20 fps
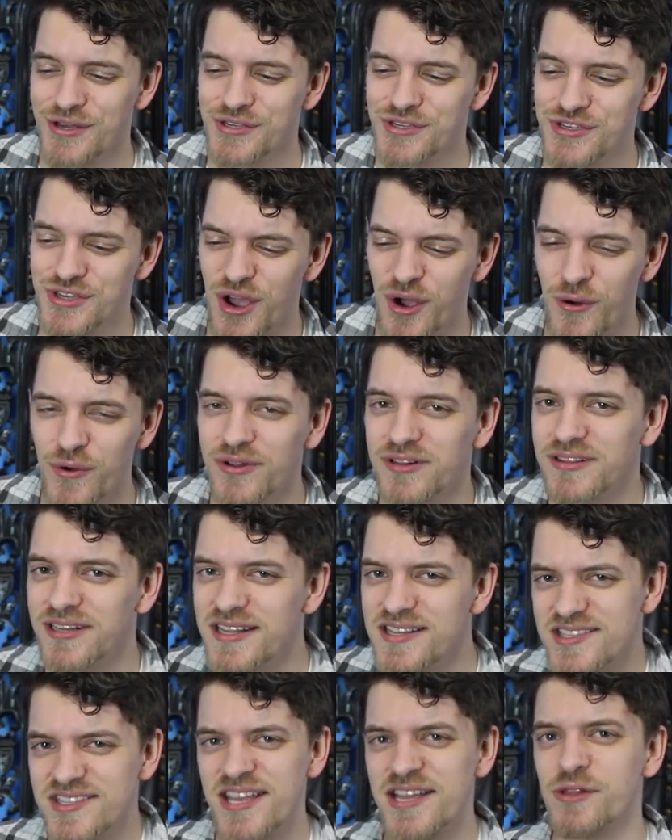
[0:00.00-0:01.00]
So
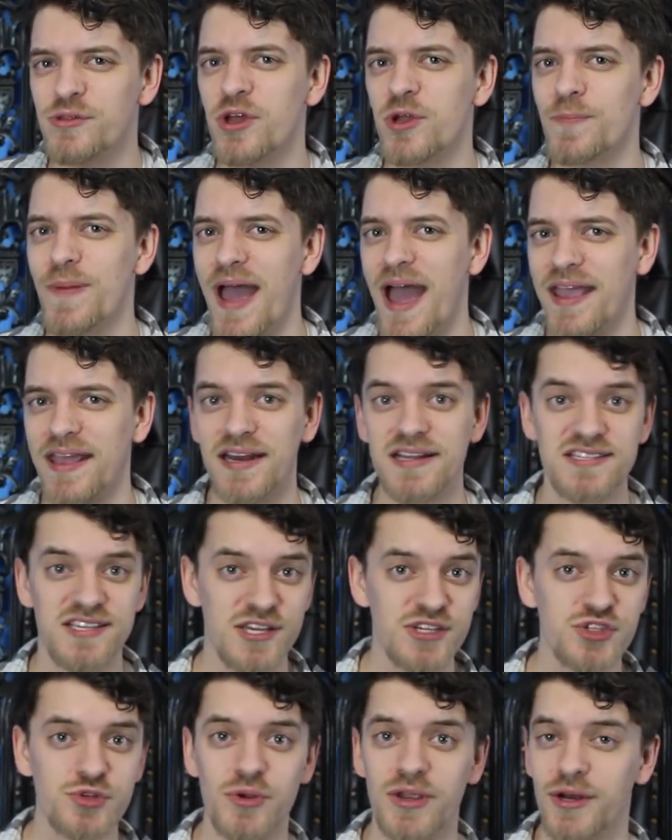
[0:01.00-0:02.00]
let's take a look back at
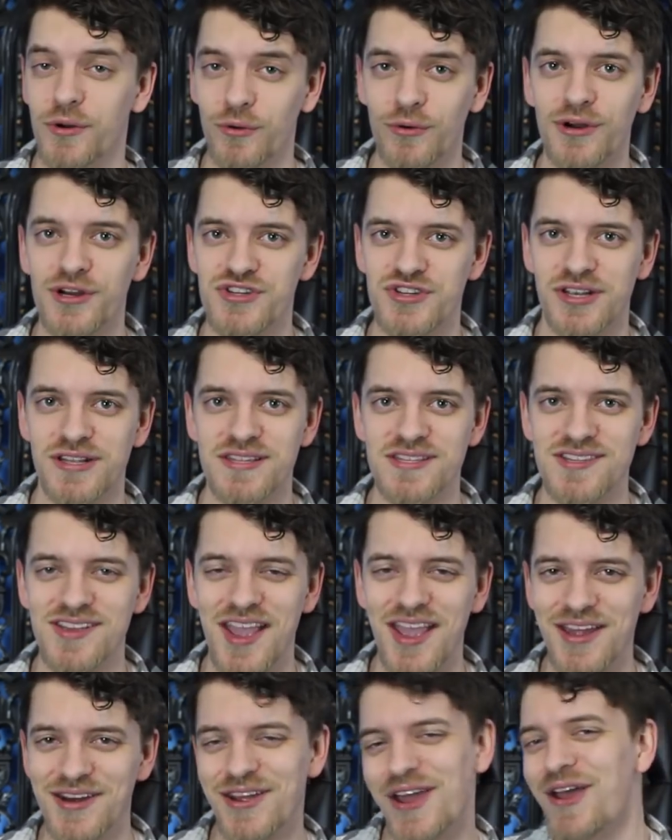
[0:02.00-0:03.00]
his history and origins
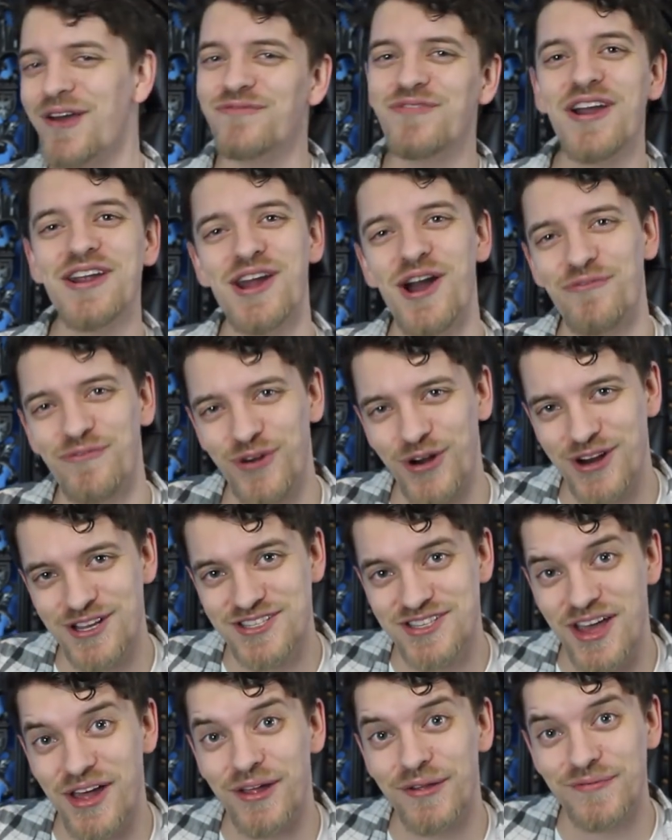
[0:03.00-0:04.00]
and find out for
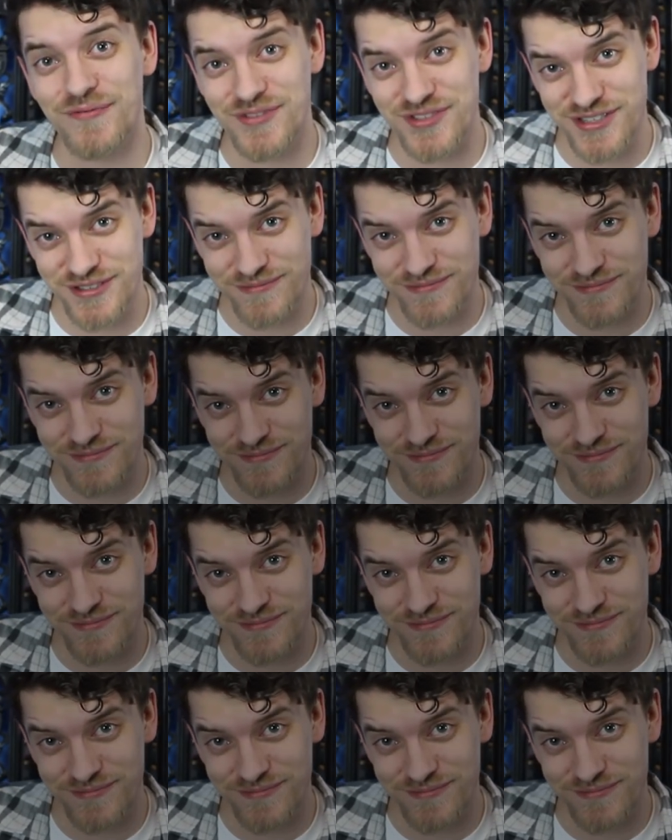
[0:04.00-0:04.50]
ourselves.